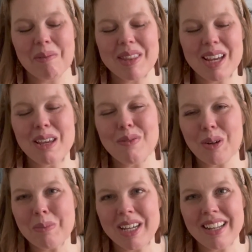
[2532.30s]
thank you for
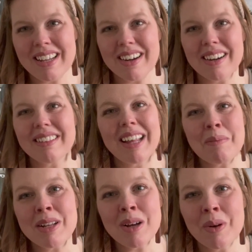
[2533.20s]
being here. Let
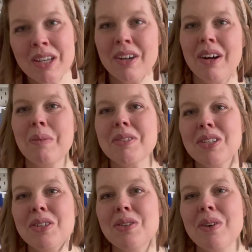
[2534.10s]
me know what you're up to.